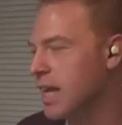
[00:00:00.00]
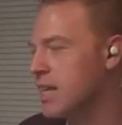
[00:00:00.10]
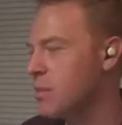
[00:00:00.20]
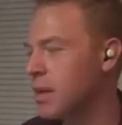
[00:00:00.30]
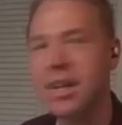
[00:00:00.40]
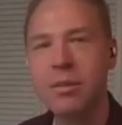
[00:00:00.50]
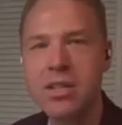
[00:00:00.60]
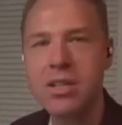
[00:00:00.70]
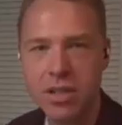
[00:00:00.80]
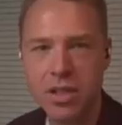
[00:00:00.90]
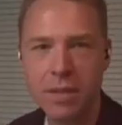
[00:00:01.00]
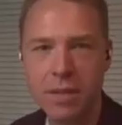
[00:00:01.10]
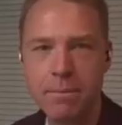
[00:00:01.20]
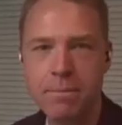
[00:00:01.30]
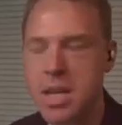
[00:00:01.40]
So I'm going to kill my screen share
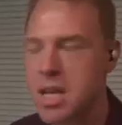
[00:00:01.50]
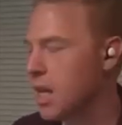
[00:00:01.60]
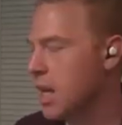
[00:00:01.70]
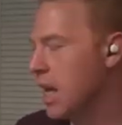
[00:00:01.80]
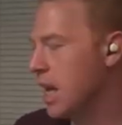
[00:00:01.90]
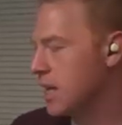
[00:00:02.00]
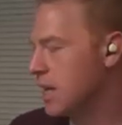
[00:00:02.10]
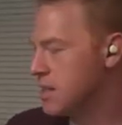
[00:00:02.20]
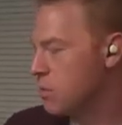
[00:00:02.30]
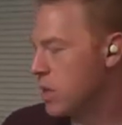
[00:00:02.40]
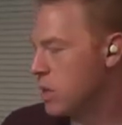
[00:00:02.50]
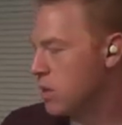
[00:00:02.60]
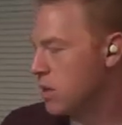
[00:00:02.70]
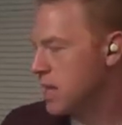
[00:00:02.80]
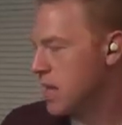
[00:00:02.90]
and we
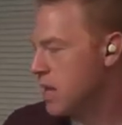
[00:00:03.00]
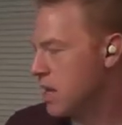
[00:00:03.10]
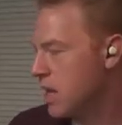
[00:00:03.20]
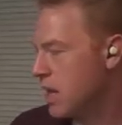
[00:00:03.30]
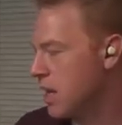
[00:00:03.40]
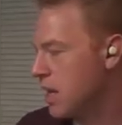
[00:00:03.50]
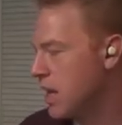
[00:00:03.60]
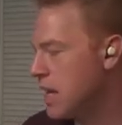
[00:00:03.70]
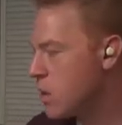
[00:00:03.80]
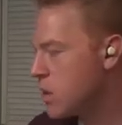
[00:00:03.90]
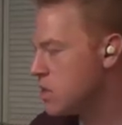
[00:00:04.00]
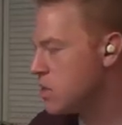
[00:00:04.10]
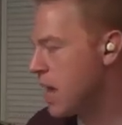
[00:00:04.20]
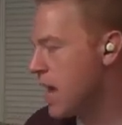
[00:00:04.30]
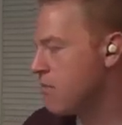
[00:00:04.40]
will take uh, any questions you
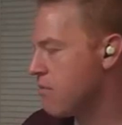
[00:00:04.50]
have.